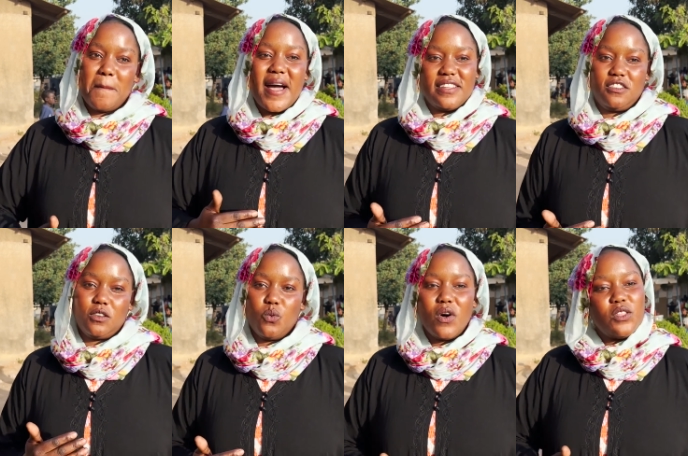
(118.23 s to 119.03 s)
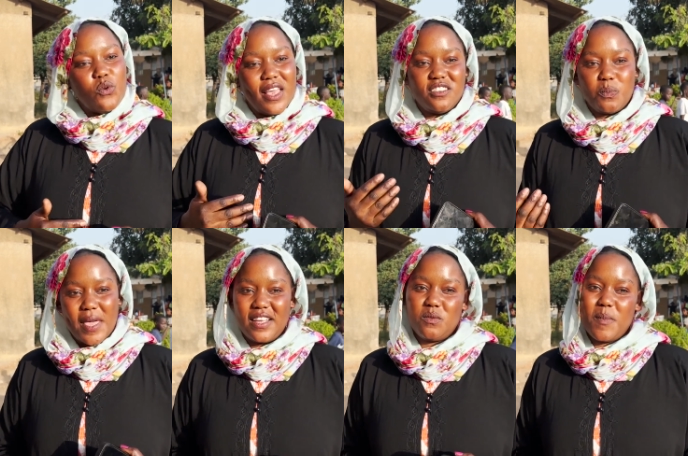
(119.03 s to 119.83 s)
but what we
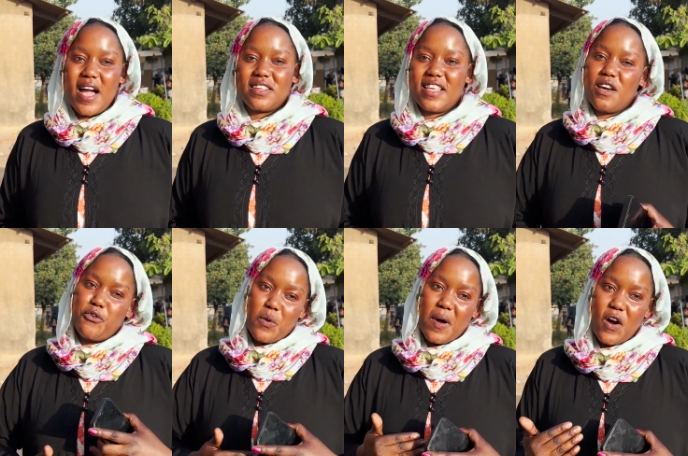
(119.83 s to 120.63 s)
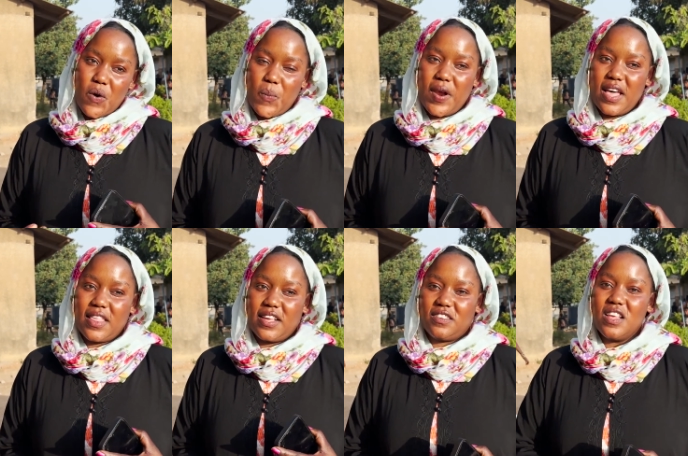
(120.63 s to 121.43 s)
expect back there from our
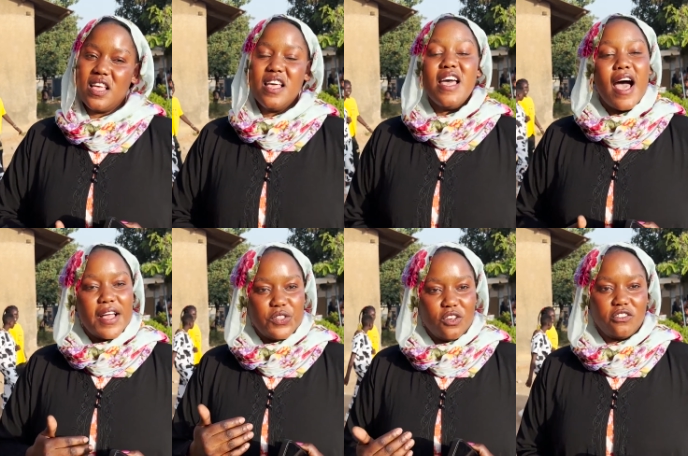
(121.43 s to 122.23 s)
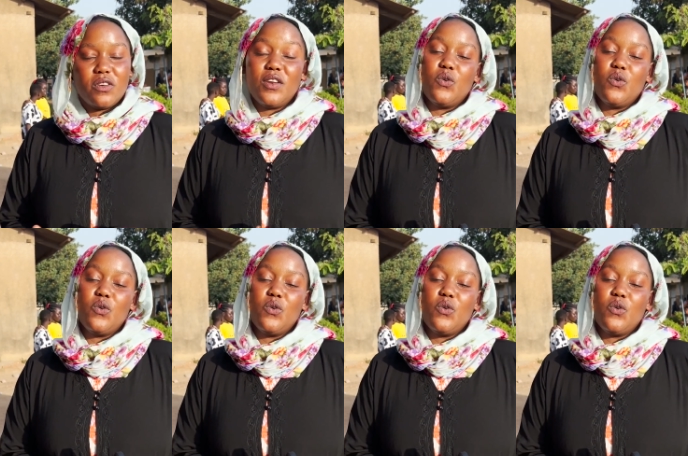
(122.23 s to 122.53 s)
brothers and those one